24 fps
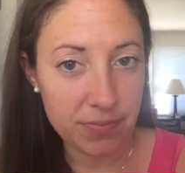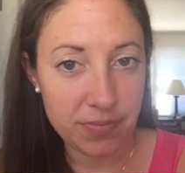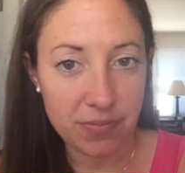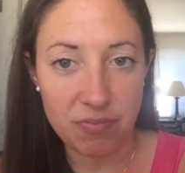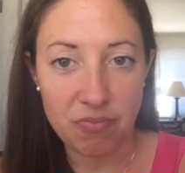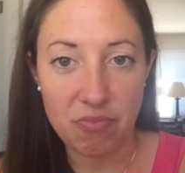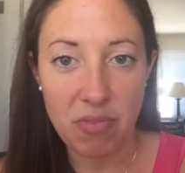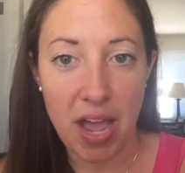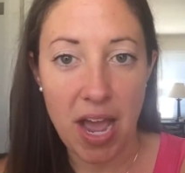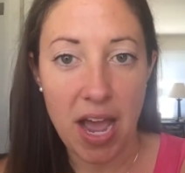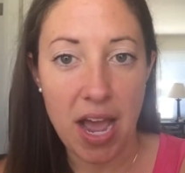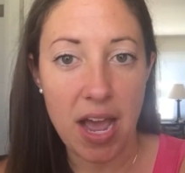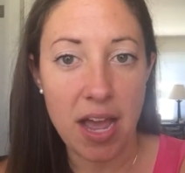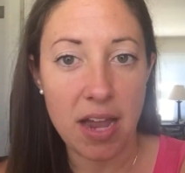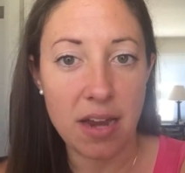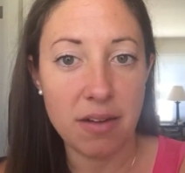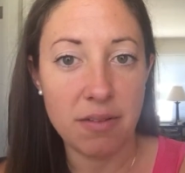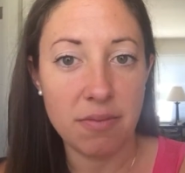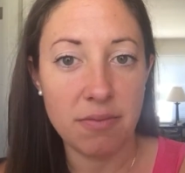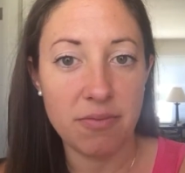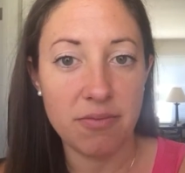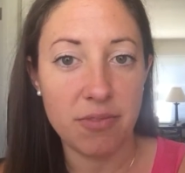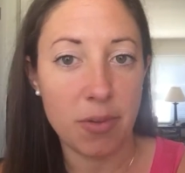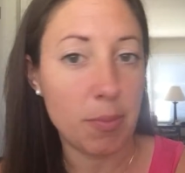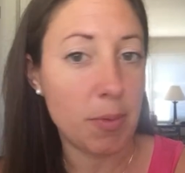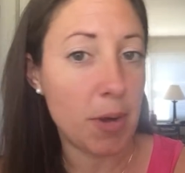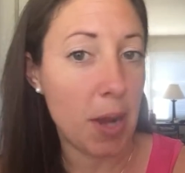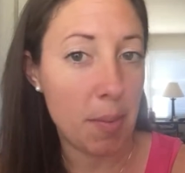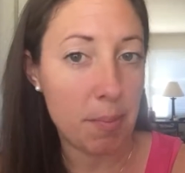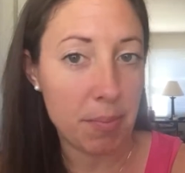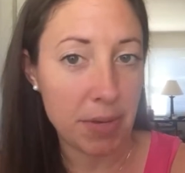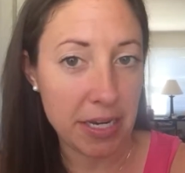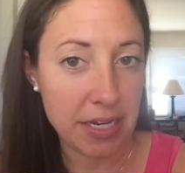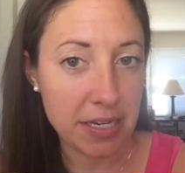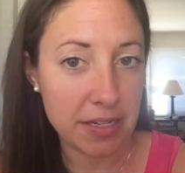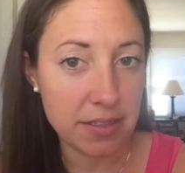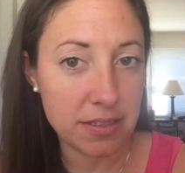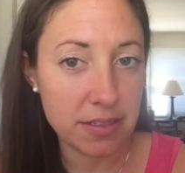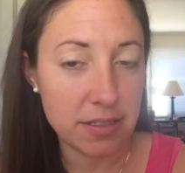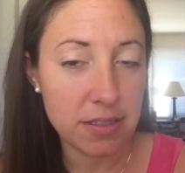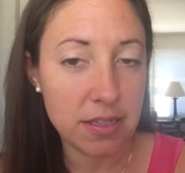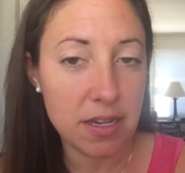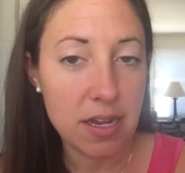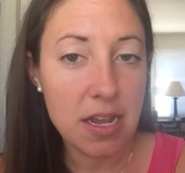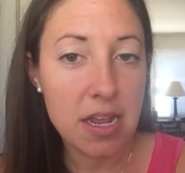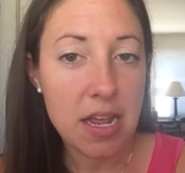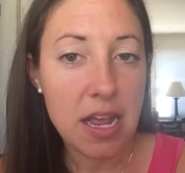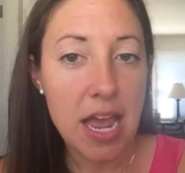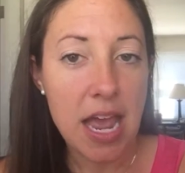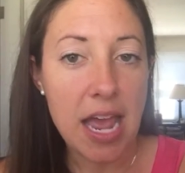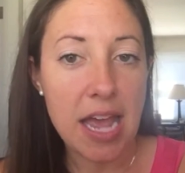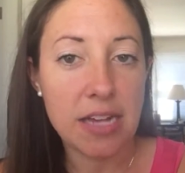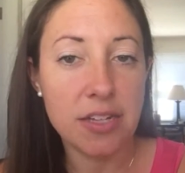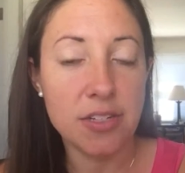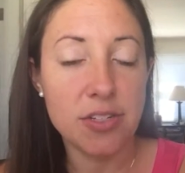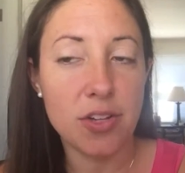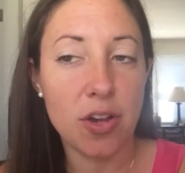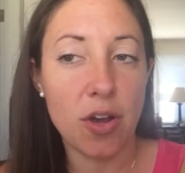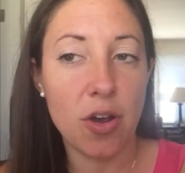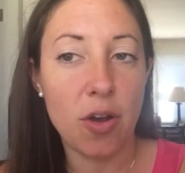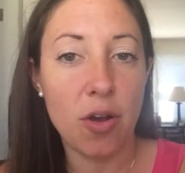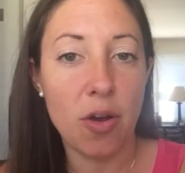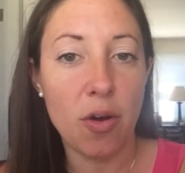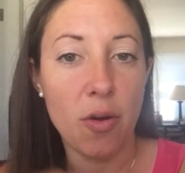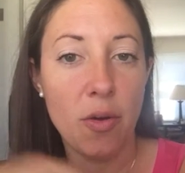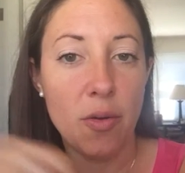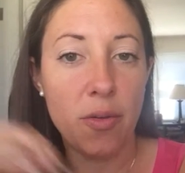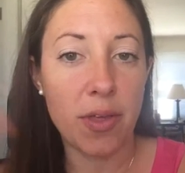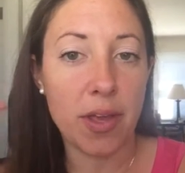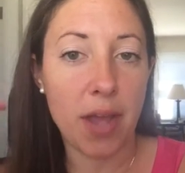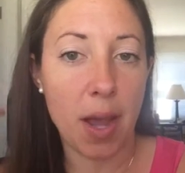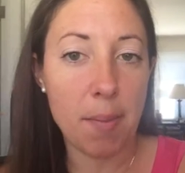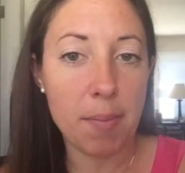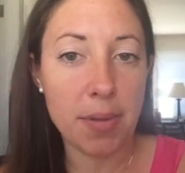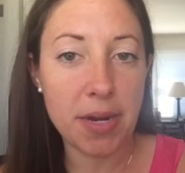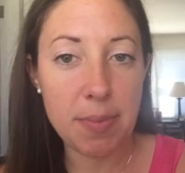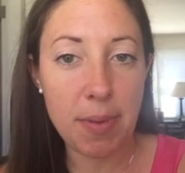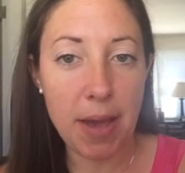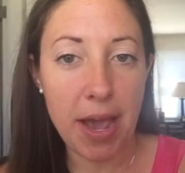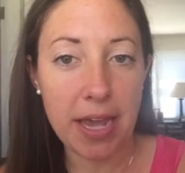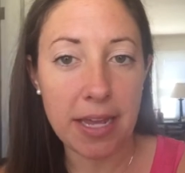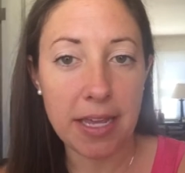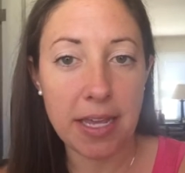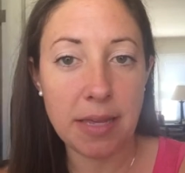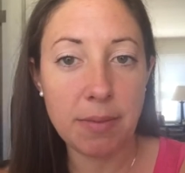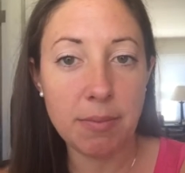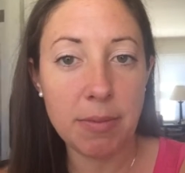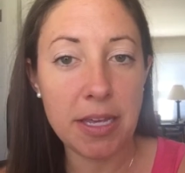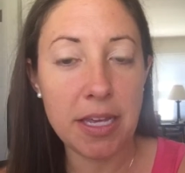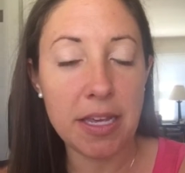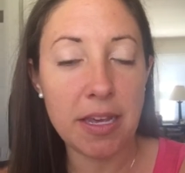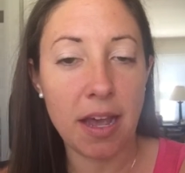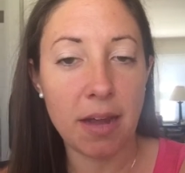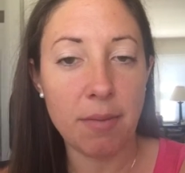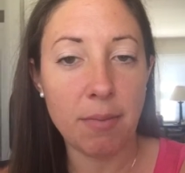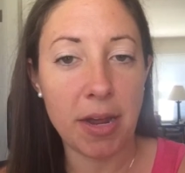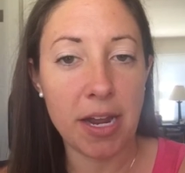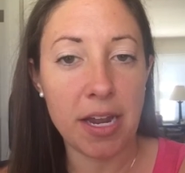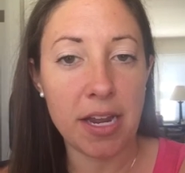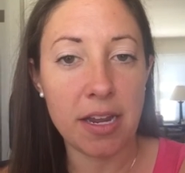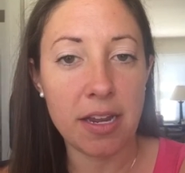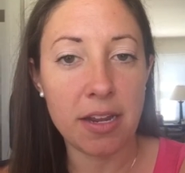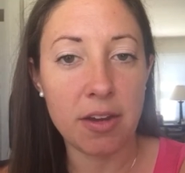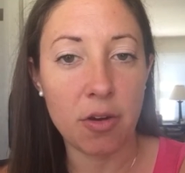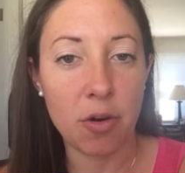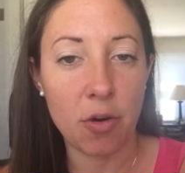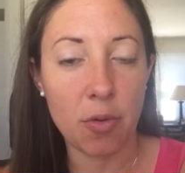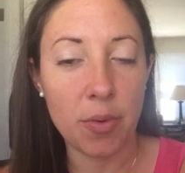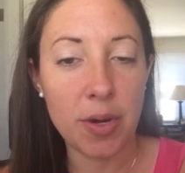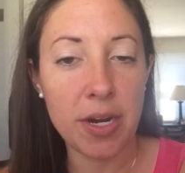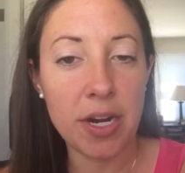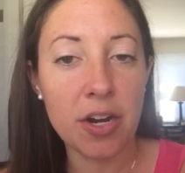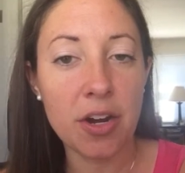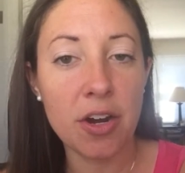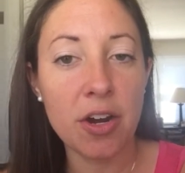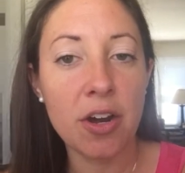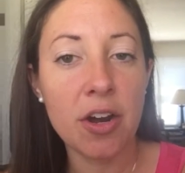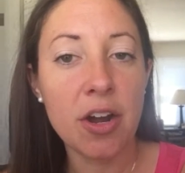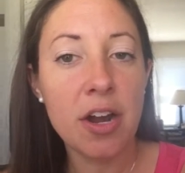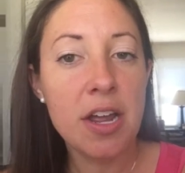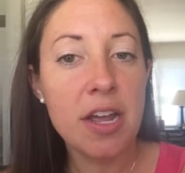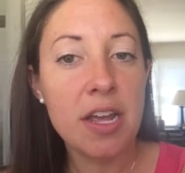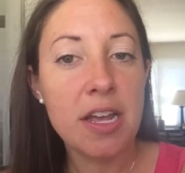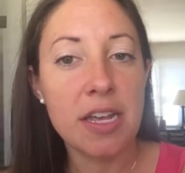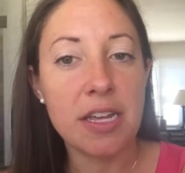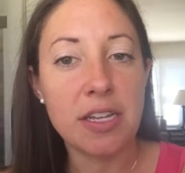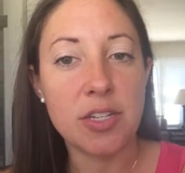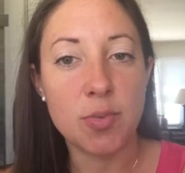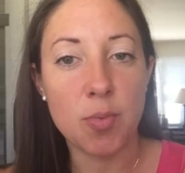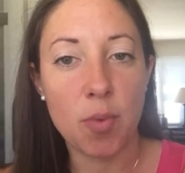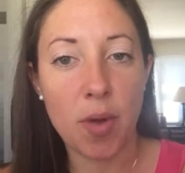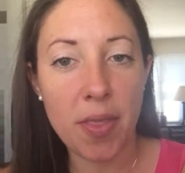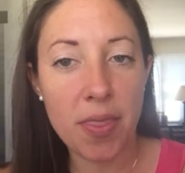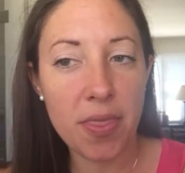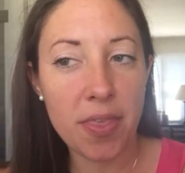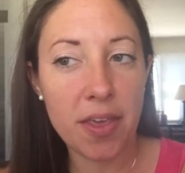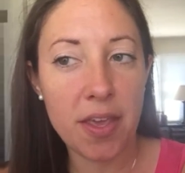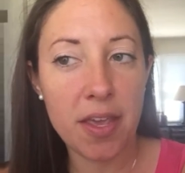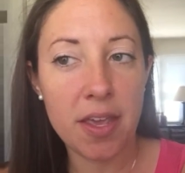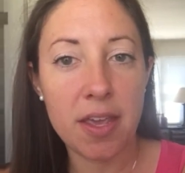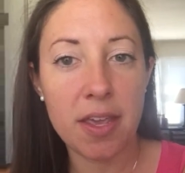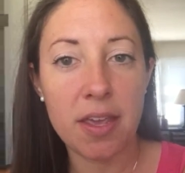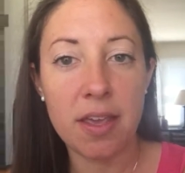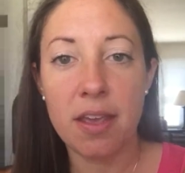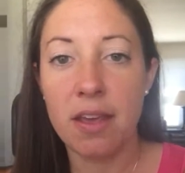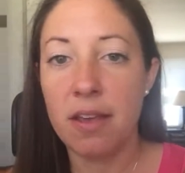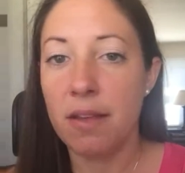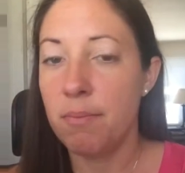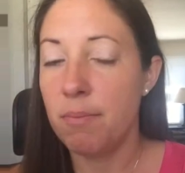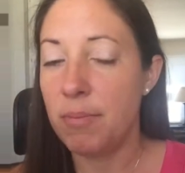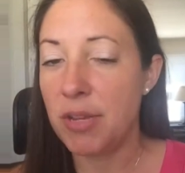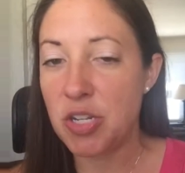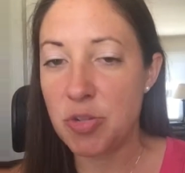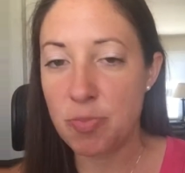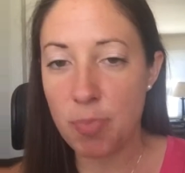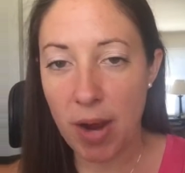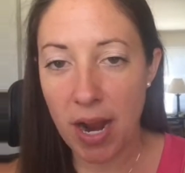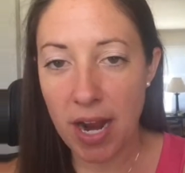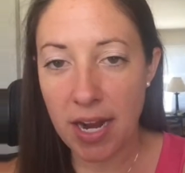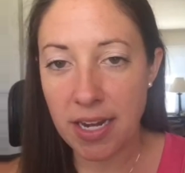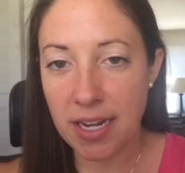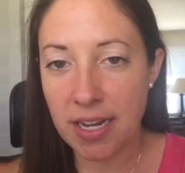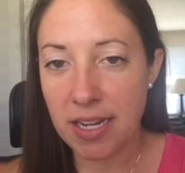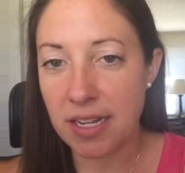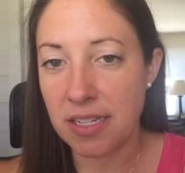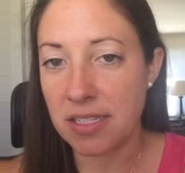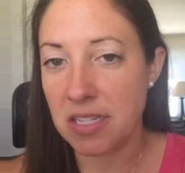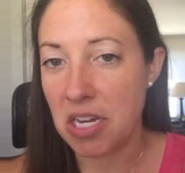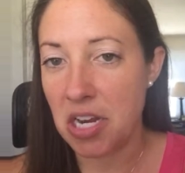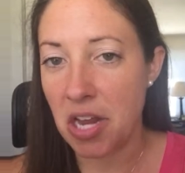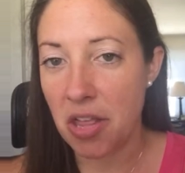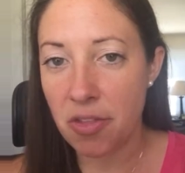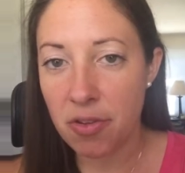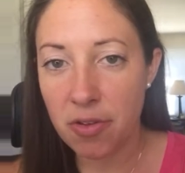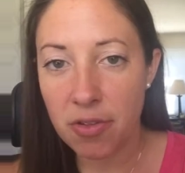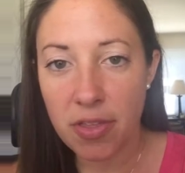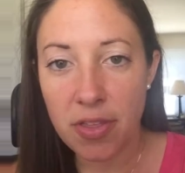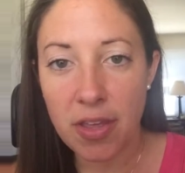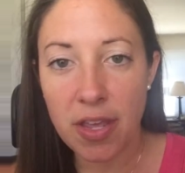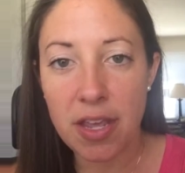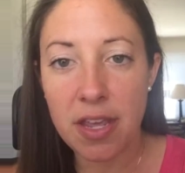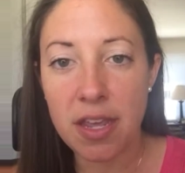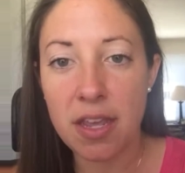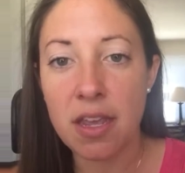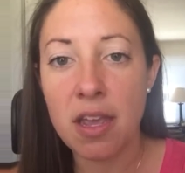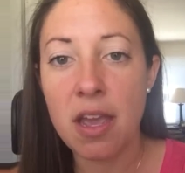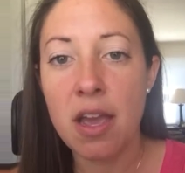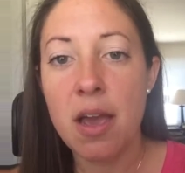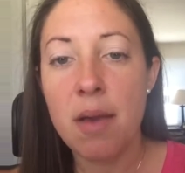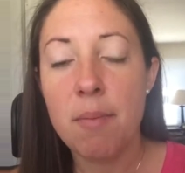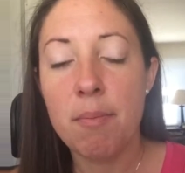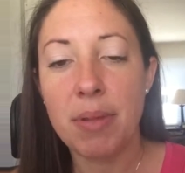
not from companies. And so the company backing me on my career is one thing, Beachbody is another thing,